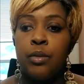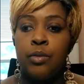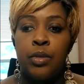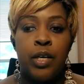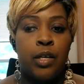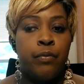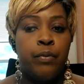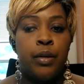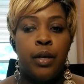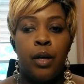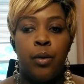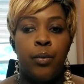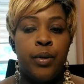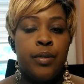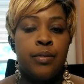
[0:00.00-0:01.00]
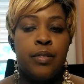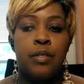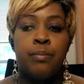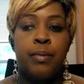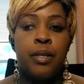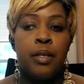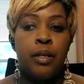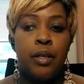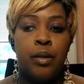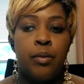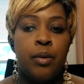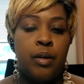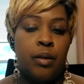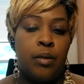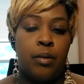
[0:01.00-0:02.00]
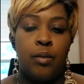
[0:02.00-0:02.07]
trying to figure out, where is this money going?